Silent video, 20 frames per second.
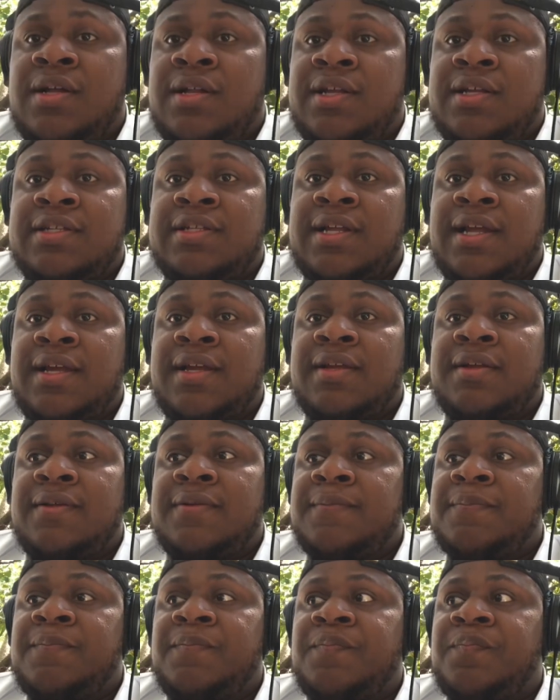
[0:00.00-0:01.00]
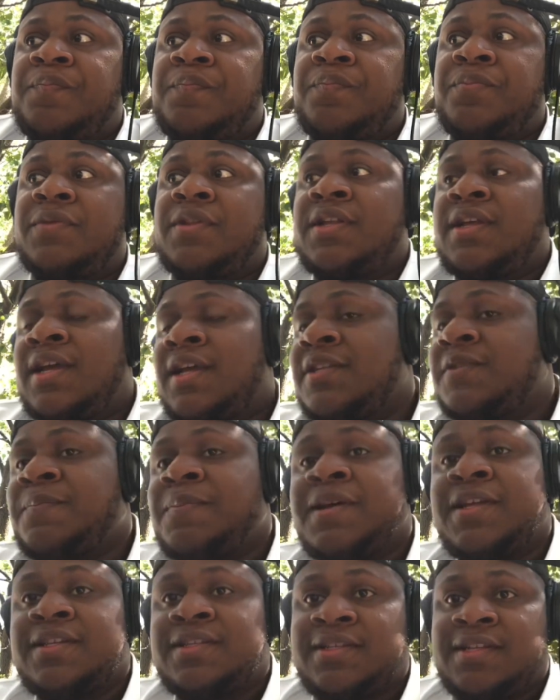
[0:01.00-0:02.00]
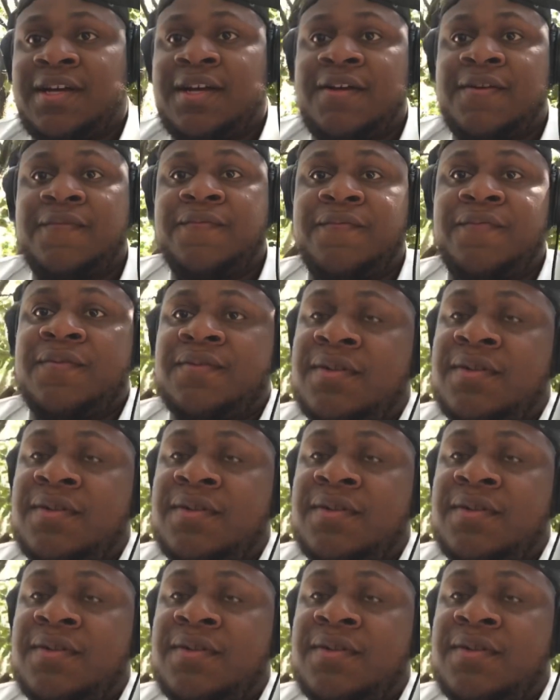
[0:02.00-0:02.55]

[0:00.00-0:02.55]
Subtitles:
It's like, it's been tough.